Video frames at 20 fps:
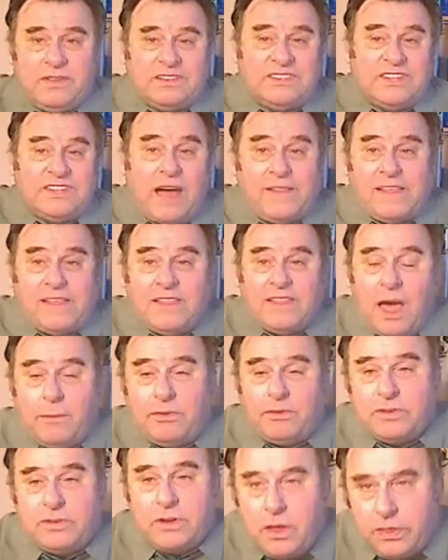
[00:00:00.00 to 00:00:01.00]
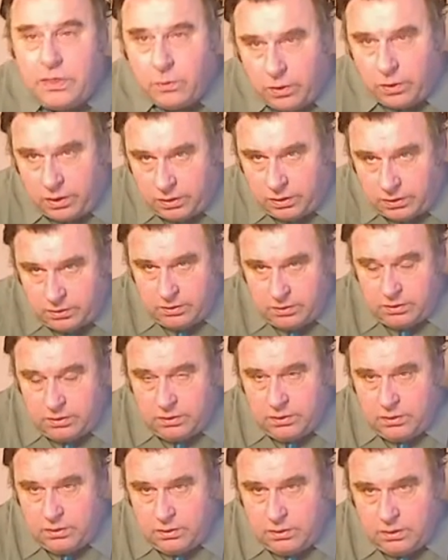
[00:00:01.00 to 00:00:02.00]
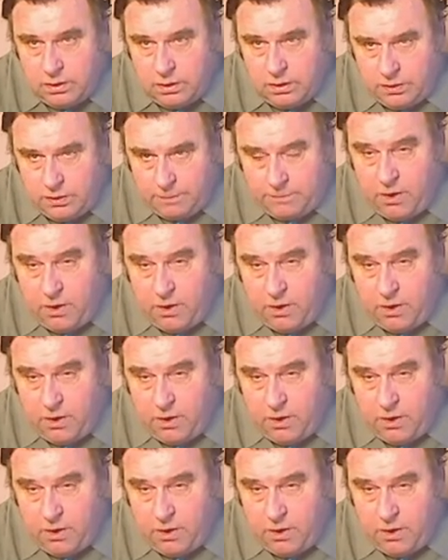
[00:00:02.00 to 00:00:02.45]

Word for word: Dalai Lama is another one. The